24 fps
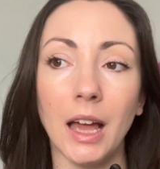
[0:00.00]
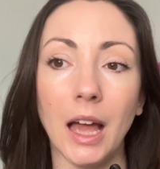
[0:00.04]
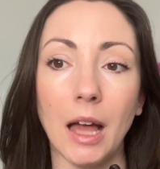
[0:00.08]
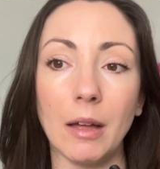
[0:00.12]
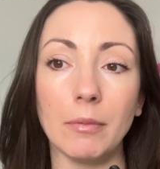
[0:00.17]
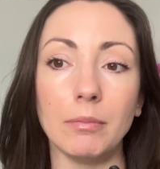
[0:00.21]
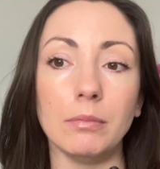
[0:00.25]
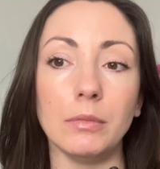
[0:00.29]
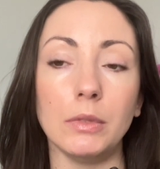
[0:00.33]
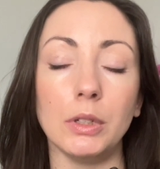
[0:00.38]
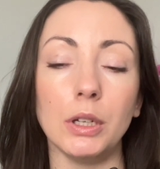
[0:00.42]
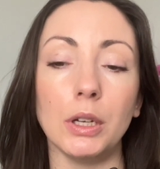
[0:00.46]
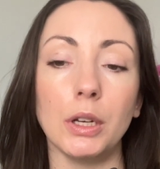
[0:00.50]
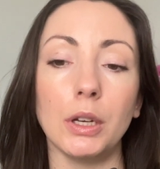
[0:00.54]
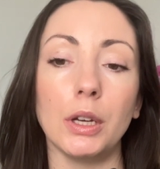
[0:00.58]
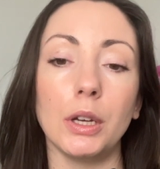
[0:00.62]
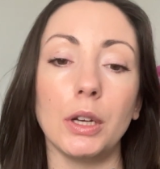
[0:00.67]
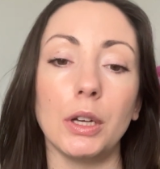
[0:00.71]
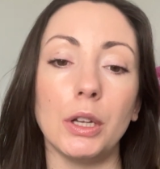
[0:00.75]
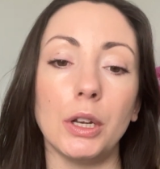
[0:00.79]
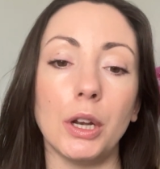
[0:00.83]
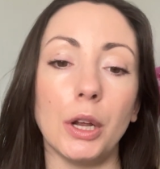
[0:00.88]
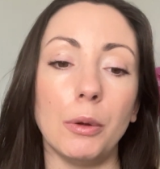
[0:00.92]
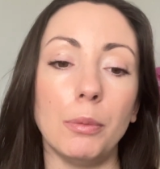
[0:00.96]
And,
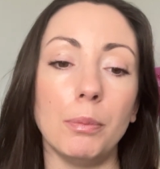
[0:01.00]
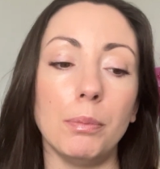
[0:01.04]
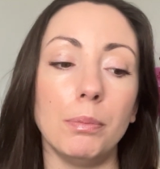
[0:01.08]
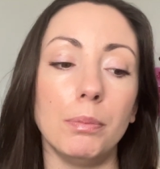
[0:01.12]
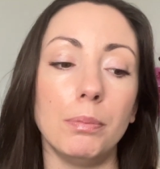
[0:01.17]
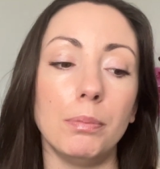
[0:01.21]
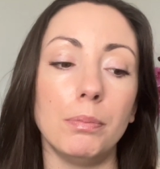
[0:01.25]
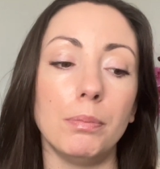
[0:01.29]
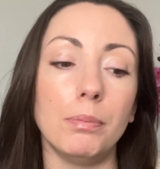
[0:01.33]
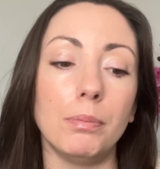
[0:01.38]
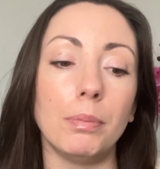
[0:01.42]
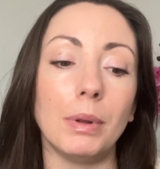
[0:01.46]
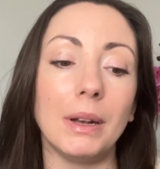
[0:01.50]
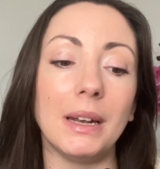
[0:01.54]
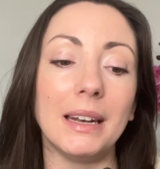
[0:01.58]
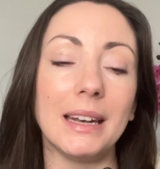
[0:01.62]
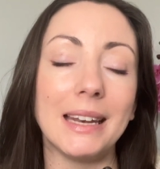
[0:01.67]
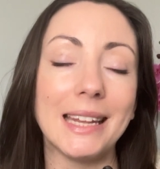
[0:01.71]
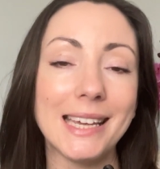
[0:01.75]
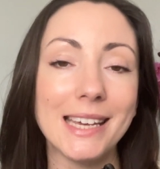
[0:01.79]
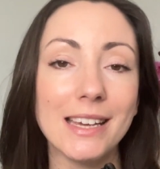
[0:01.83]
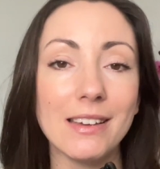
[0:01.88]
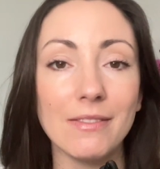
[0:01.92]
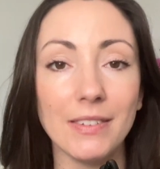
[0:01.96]

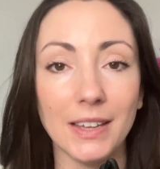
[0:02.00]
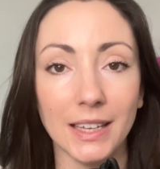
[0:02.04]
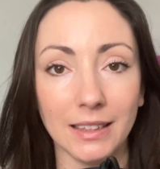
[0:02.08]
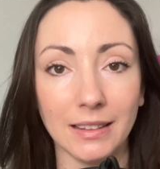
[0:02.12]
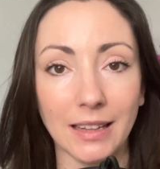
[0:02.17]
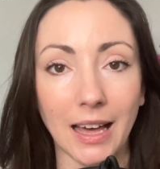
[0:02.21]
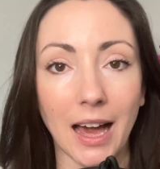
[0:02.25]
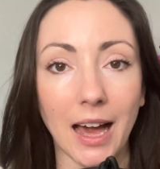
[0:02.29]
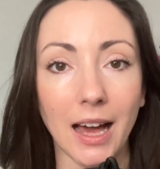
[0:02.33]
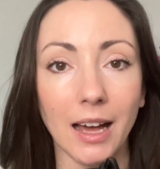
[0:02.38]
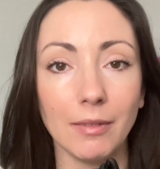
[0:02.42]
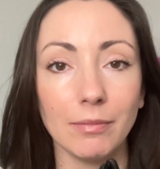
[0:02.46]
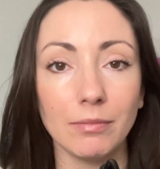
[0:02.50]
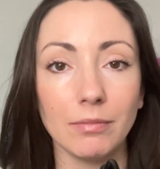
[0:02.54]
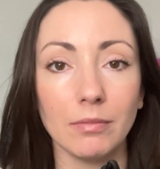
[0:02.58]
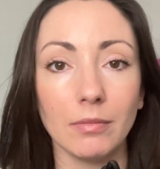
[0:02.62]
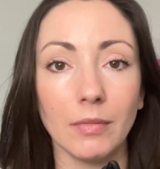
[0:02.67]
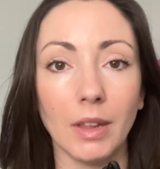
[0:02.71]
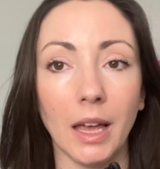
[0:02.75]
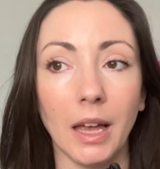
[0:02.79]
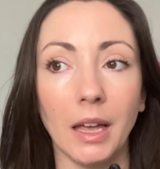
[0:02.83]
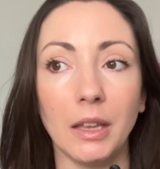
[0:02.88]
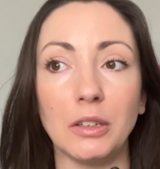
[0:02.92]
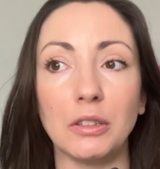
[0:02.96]
believing that
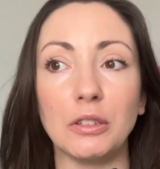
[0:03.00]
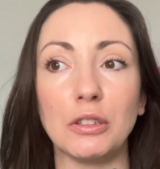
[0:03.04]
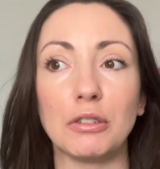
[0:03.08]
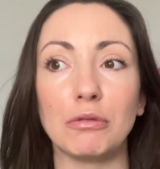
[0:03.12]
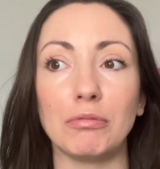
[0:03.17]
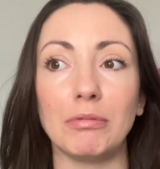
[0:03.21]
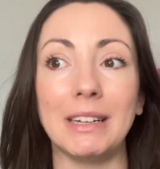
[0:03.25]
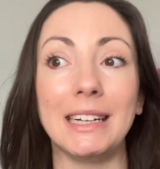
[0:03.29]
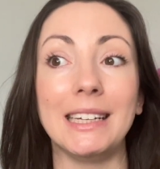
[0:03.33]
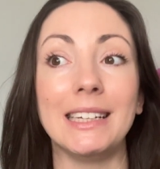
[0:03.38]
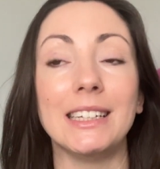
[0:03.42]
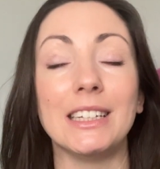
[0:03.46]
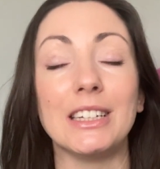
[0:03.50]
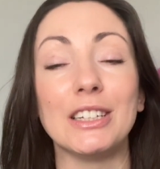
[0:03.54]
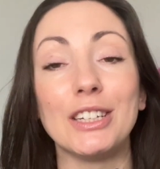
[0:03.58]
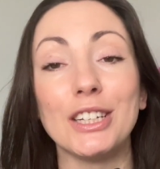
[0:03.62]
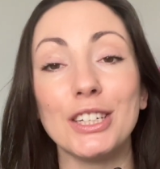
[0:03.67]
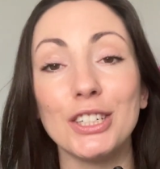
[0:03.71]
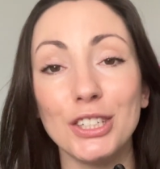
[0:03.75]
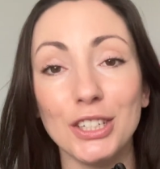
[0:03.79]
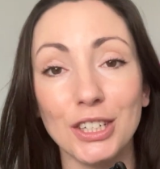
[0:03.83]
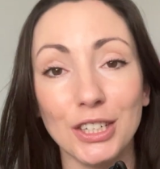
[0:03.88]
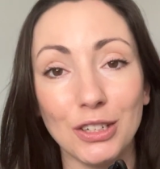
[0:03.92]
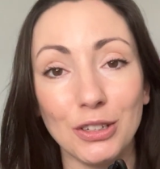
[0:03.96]
and really
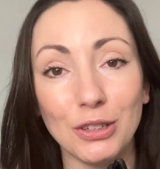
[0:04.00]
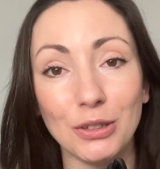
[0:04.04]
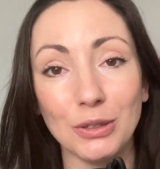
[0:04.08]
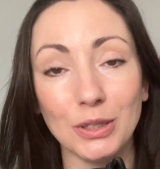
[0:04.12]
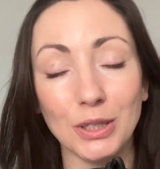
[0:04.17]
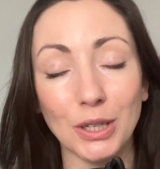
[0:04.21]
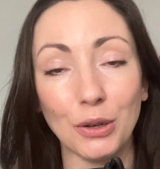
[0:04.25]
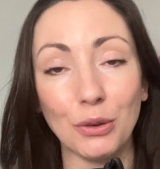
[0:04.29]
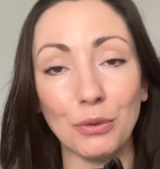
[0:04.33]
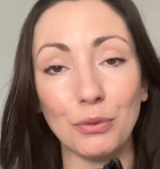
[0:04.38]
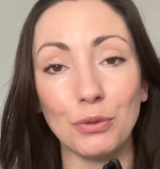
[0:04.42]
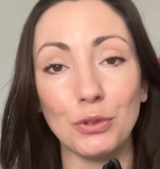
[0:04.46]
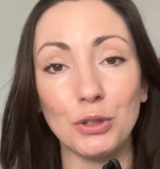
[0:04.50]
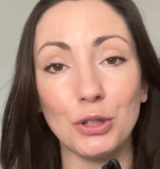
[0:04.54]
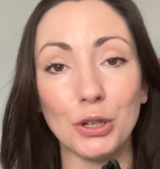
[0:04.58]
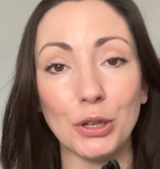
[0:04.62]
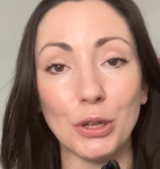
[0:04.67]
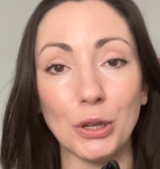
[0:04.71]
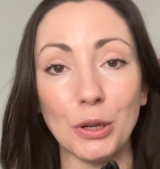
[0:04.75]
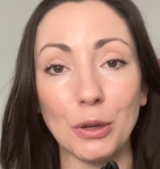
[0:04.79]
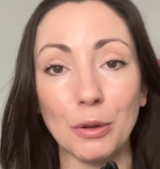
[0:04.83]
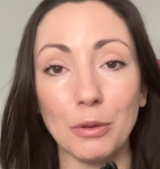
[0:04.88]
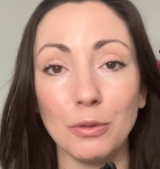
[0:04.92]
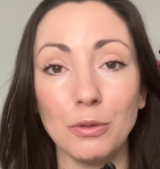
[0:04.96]
conditioning yourself
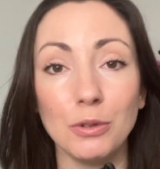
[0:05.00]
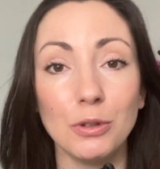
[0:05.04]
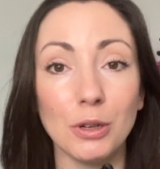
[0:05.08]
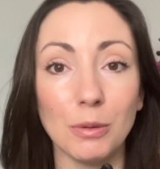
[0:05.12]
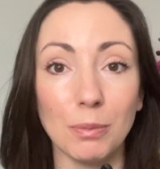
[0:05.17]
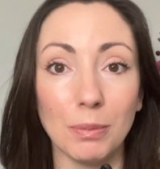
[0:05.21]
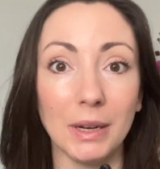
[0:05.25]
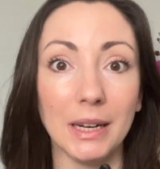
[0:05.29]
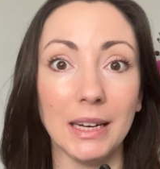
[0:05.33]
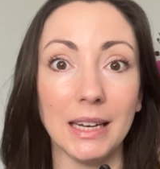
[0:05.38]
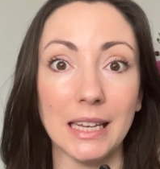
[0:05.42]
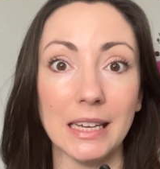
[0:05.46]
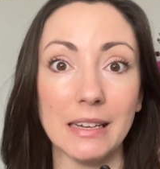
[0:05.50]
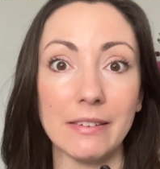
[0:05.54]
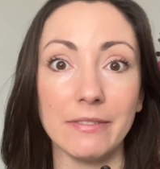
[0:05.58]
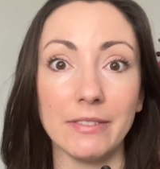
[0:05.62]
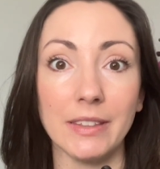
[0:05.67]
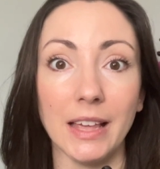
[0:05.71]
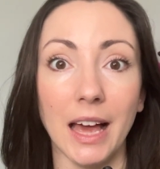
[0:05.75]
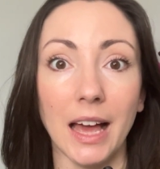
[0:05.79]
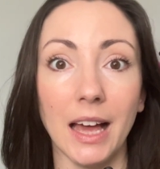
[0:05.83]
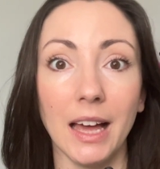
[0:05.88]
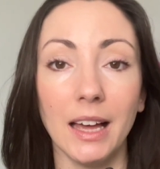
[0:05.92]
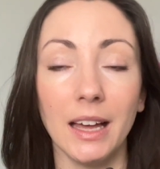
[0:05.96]
to believe
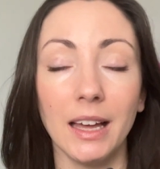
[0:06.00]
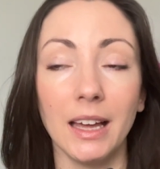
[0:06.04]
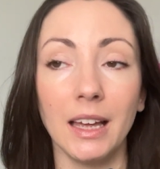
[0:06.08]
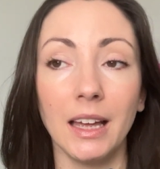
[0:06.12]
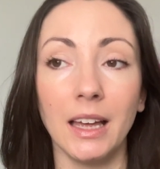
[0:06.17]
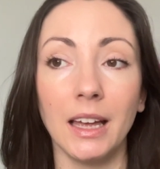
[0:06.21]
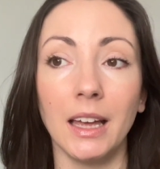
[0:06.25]
that